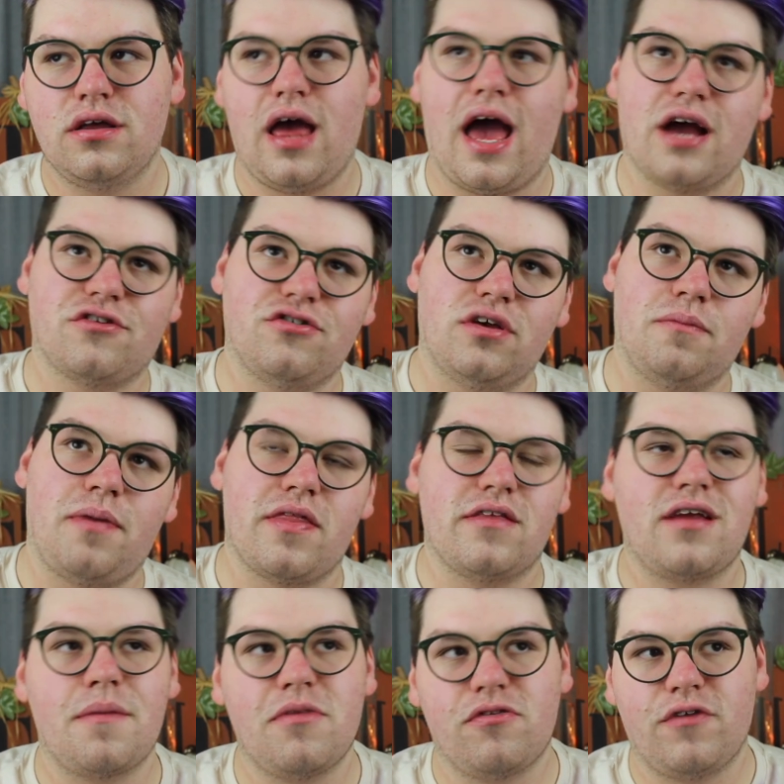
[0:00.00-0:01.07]
Actually, by the
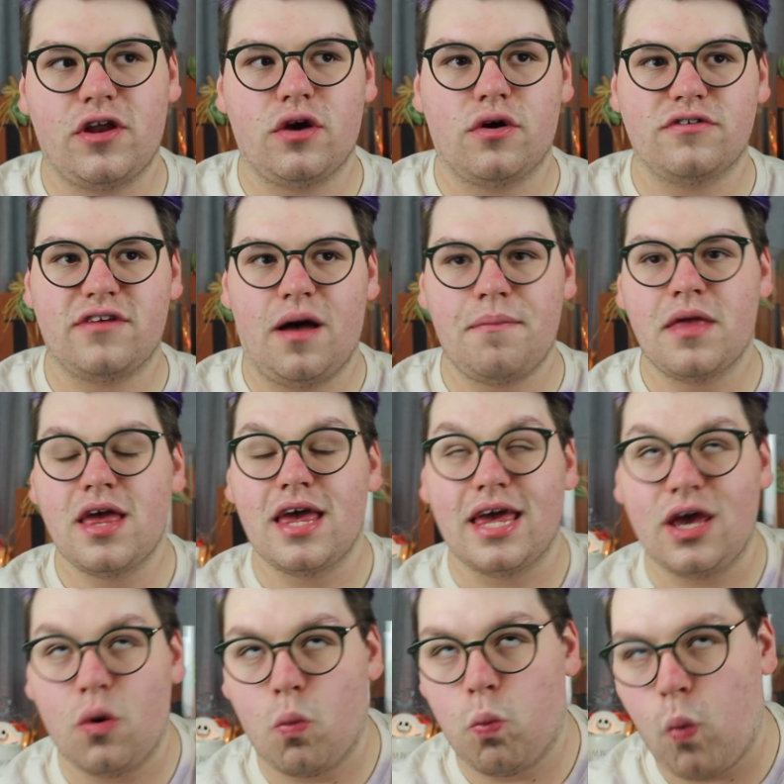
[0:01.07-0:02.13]
time this video goes up,
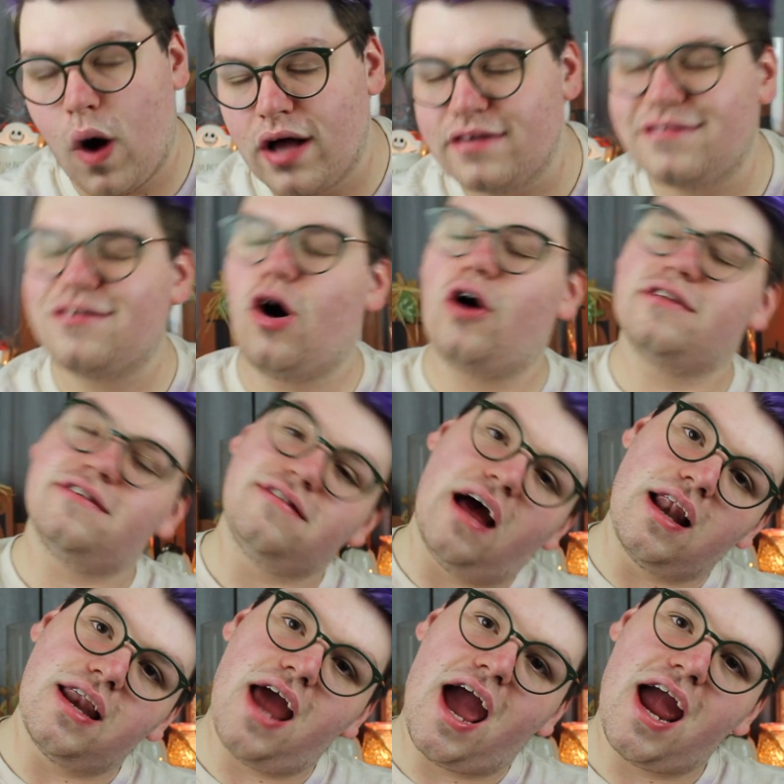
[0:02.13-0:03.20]
it was on
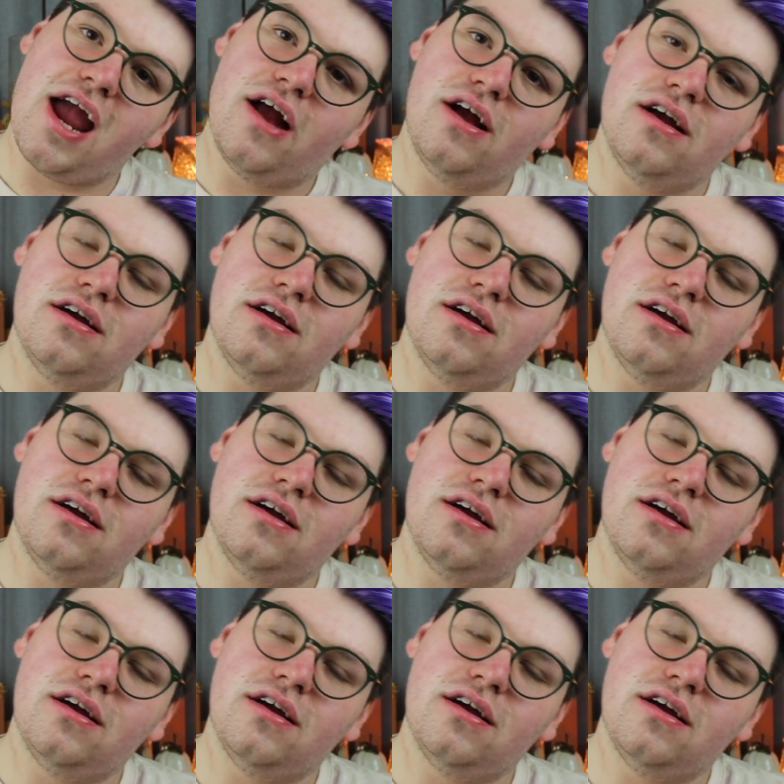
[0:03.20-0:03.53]
Sunday.